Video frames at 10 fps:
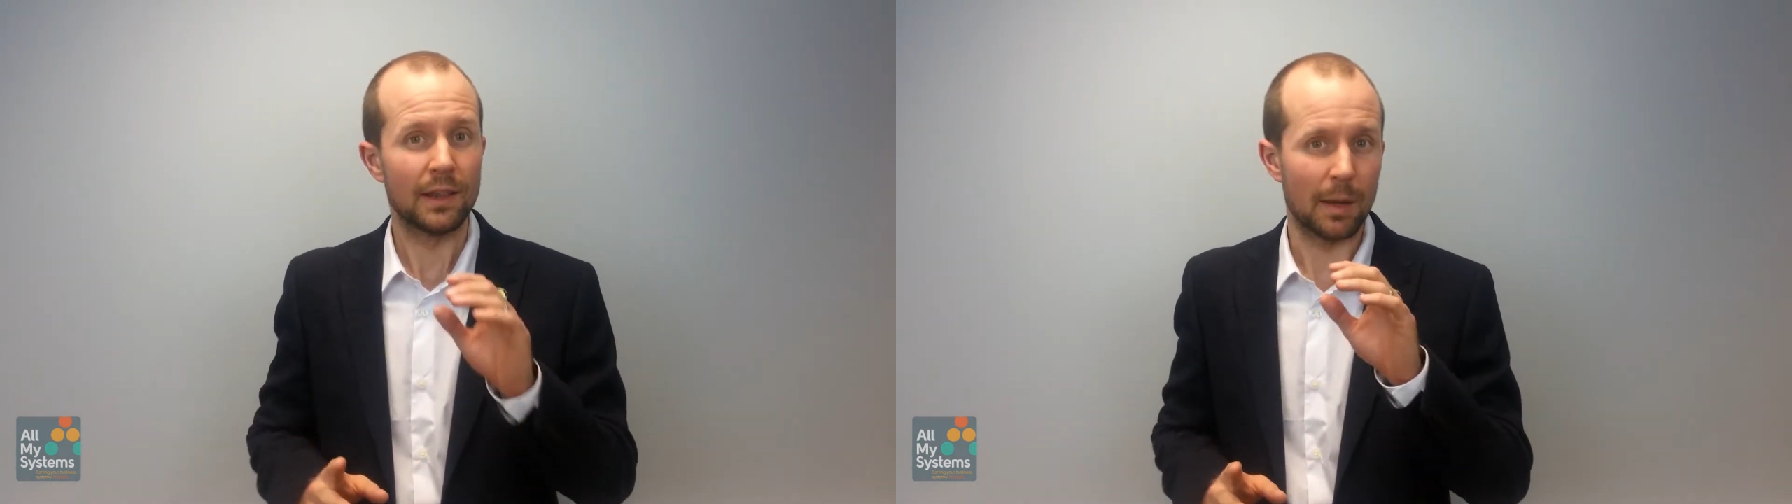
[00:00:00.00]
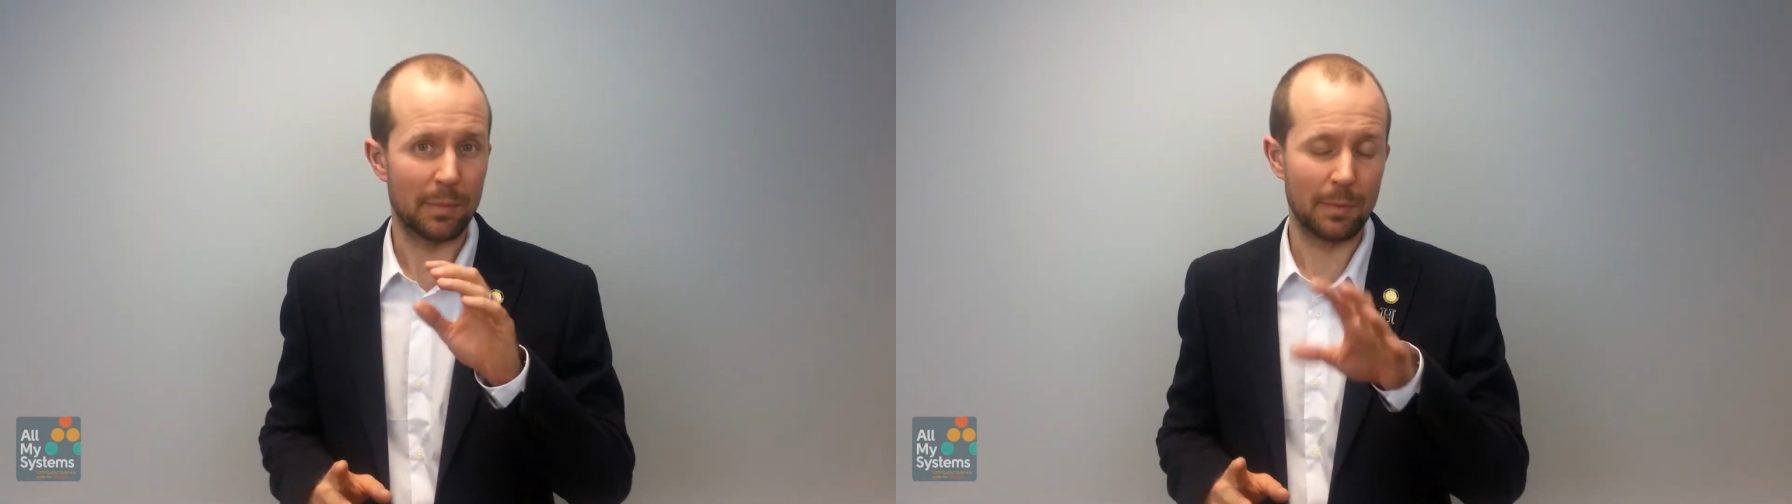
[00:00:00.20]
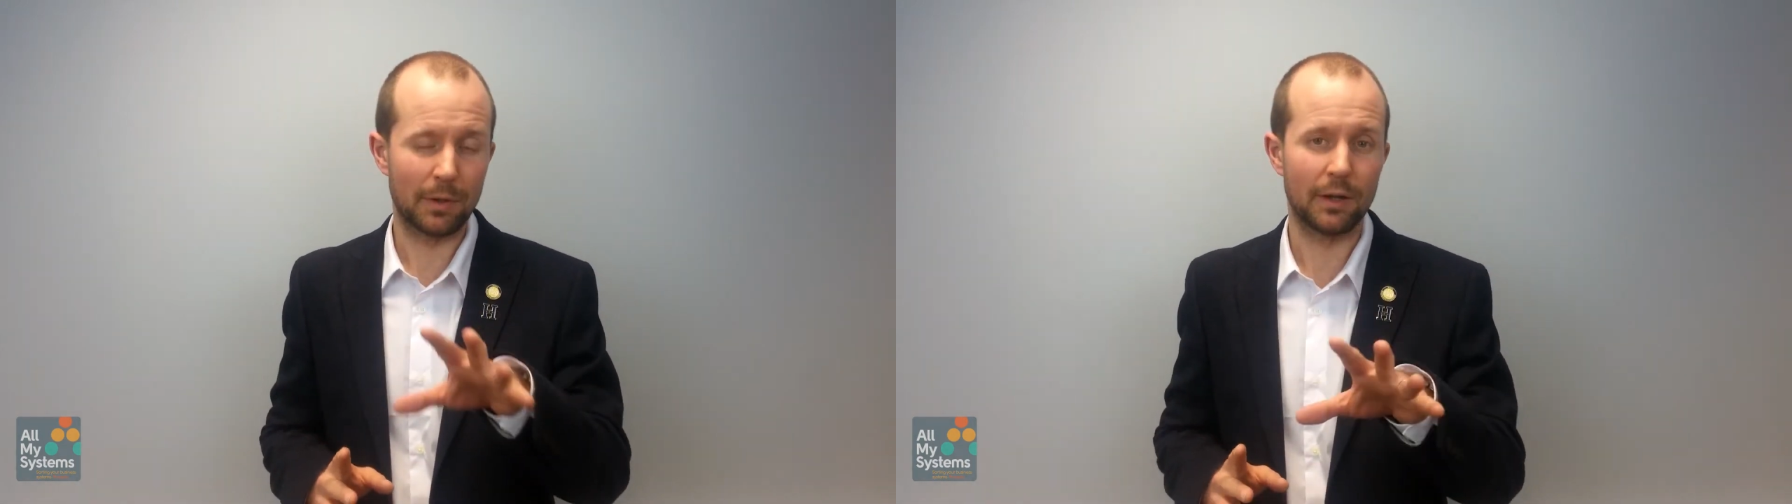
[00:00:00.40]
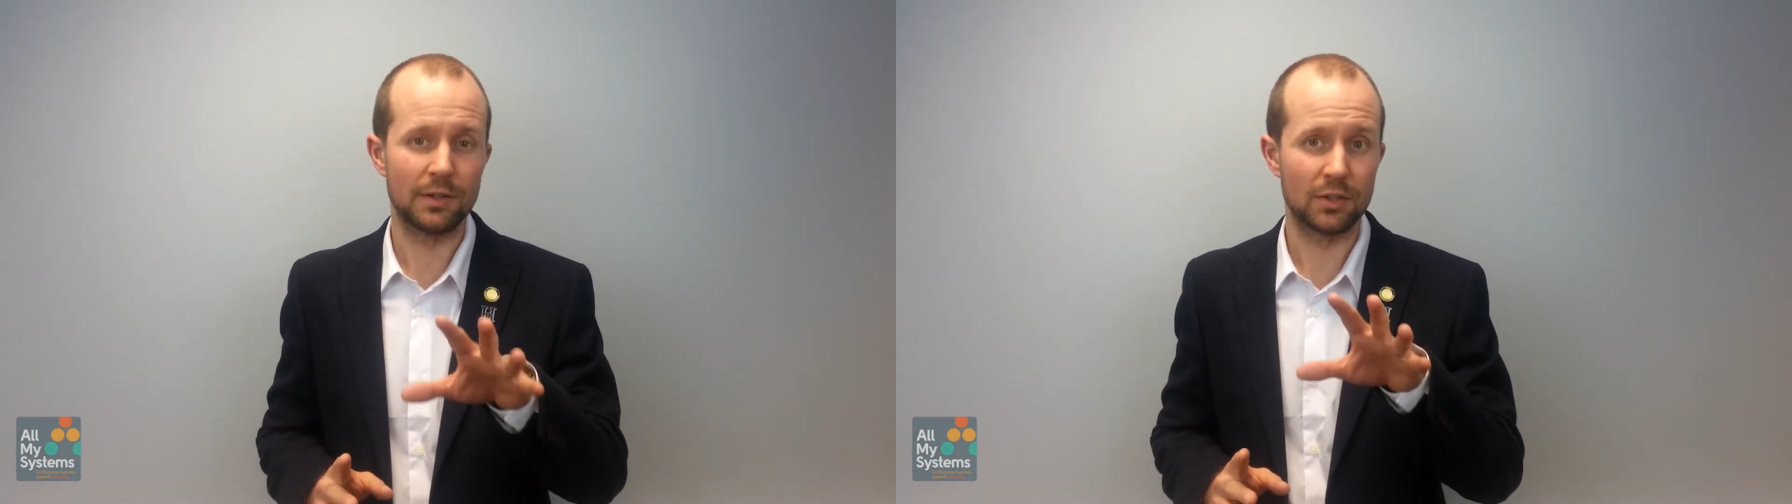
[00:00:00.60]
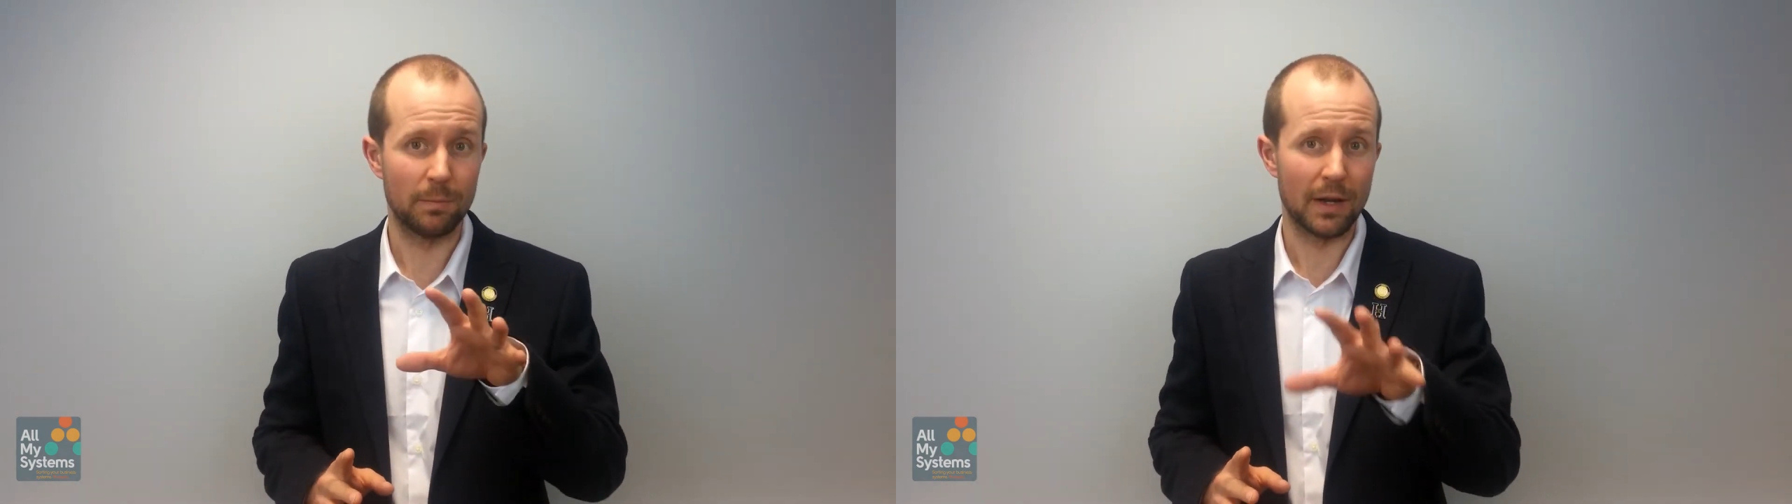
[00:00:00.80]
that people can
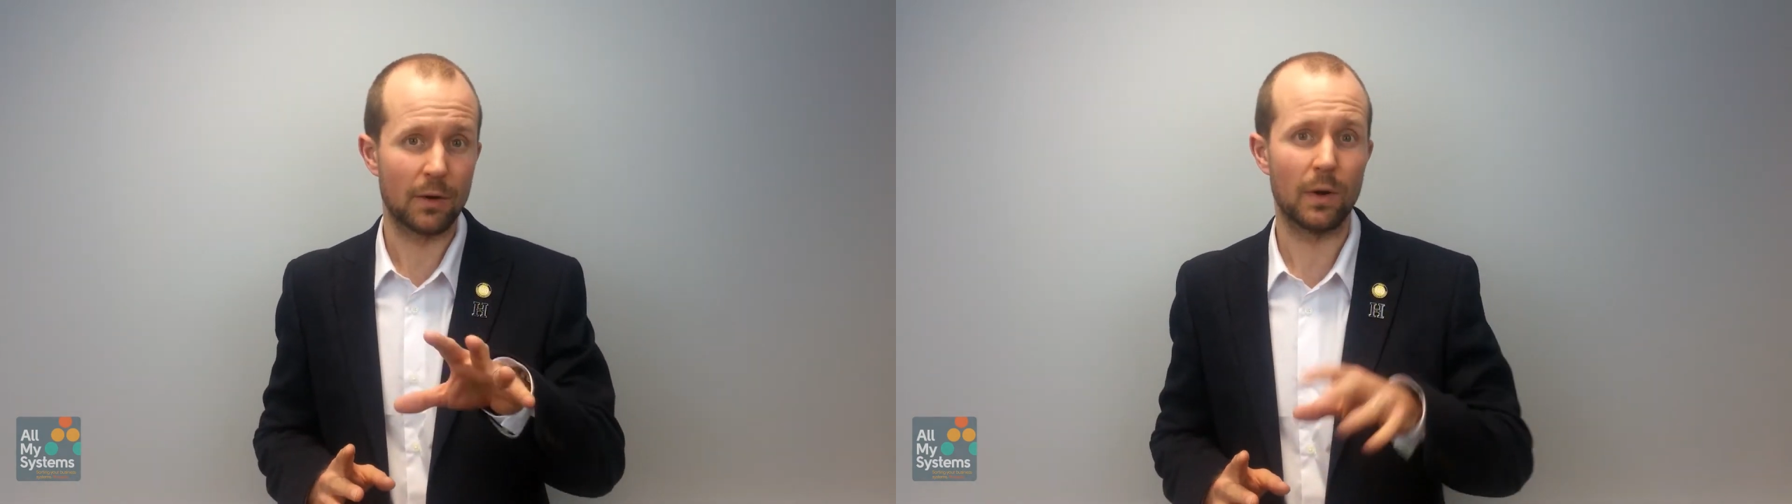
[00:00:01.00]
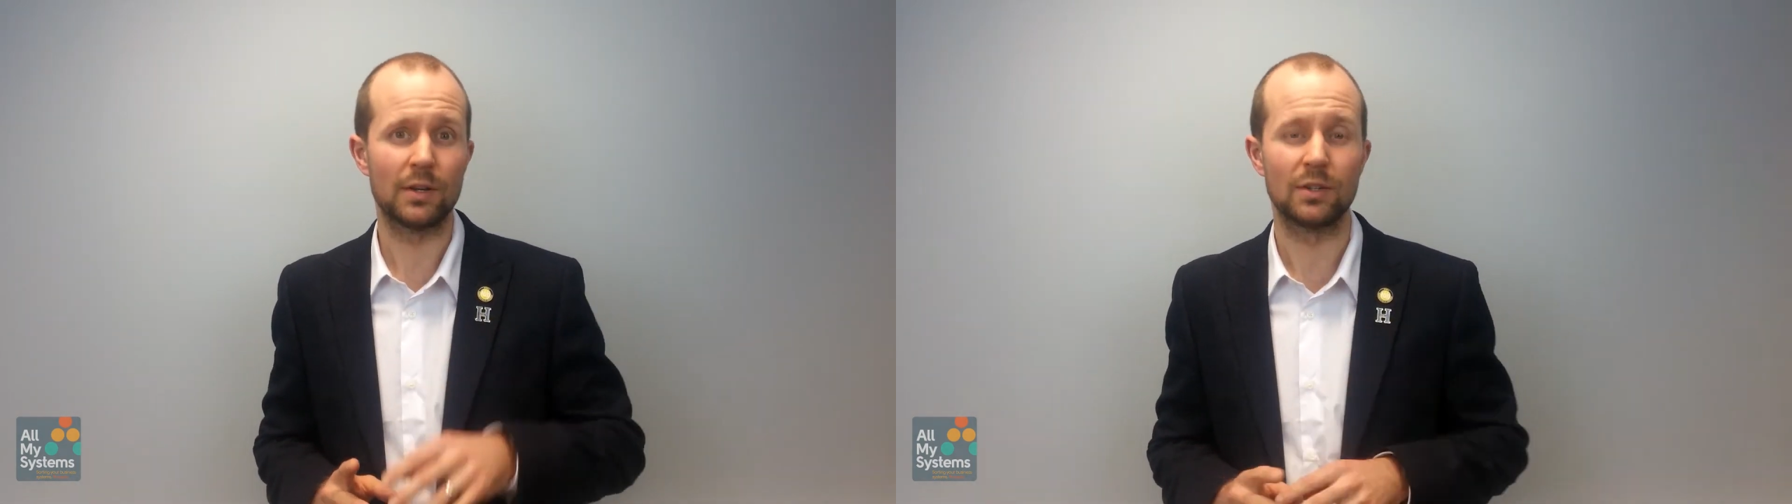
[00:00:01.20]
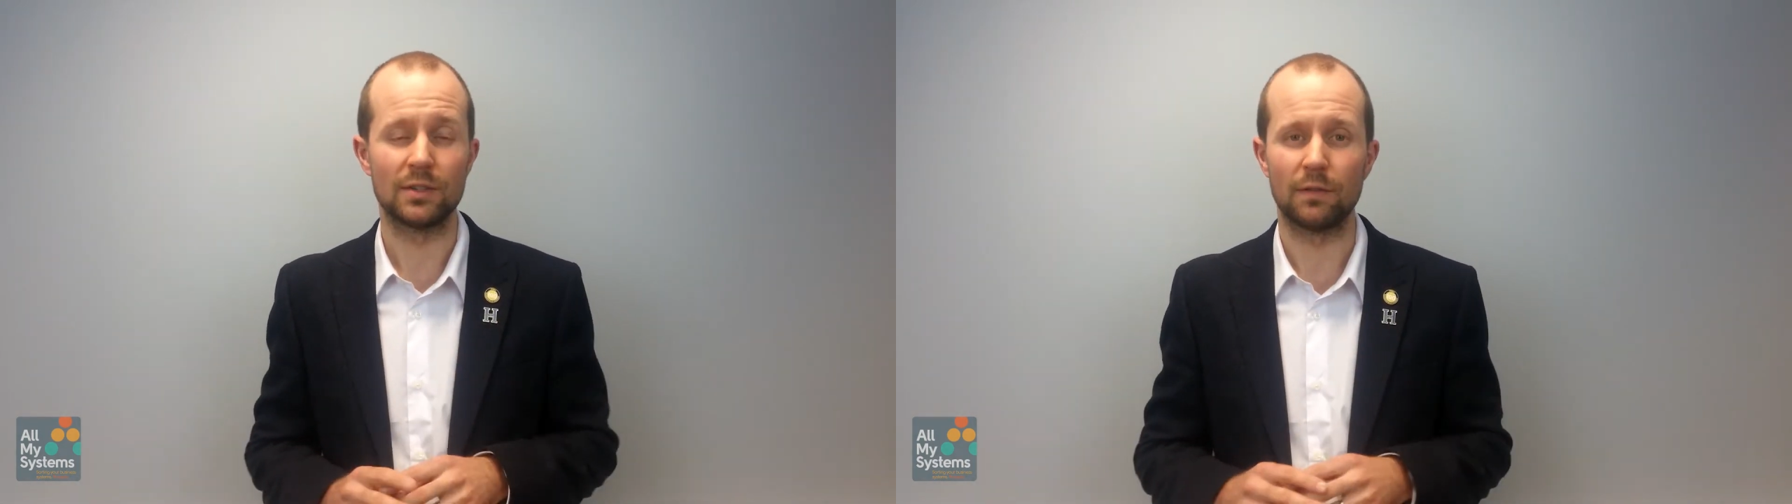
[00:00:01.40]
submit questions